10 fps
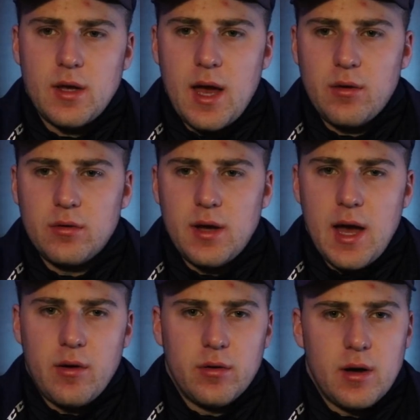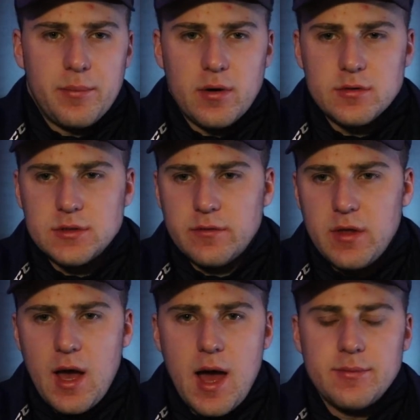how a person of
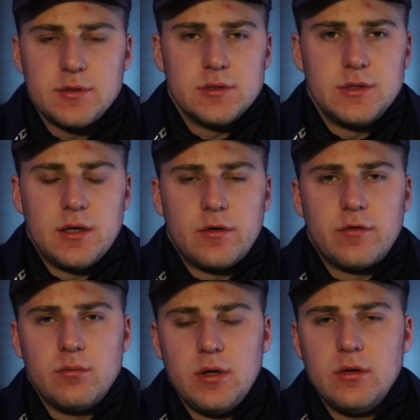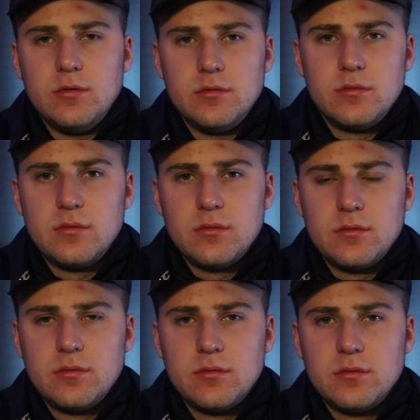the opposite gender from you
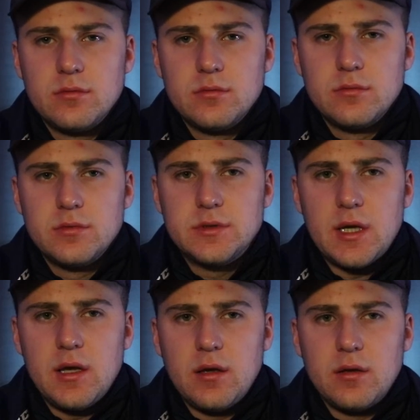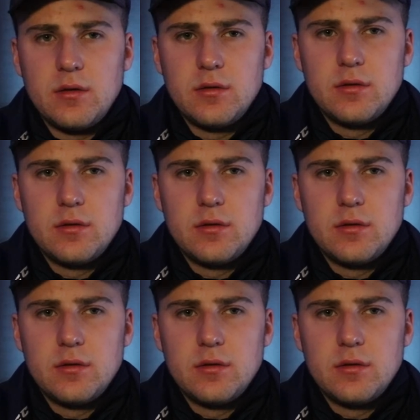saying,